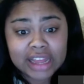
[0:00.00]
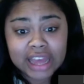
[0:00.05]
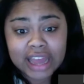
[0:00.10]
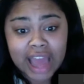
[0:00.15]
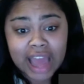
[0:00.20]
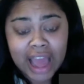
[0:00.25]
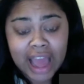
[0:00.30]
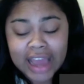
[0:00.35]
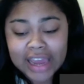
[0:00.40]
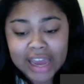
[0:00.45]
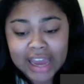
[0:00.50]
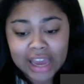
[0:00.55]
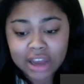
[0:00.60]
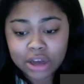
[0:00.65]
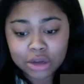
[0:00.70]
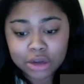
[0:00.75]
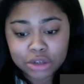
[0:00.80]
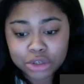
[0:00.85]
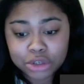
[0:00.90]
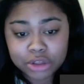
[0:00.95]
Like I can't
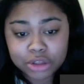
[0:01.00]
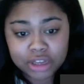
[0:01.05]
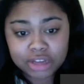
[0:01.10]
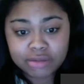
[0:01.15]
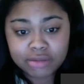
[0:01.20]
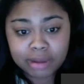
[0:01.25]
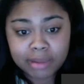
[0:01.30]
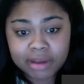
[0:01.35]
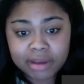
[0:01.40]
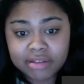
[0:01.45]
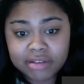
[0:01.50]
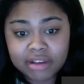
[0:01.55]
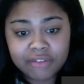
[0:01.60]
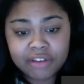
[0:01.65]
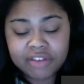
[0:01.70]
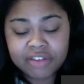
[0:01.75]
go do things by myself.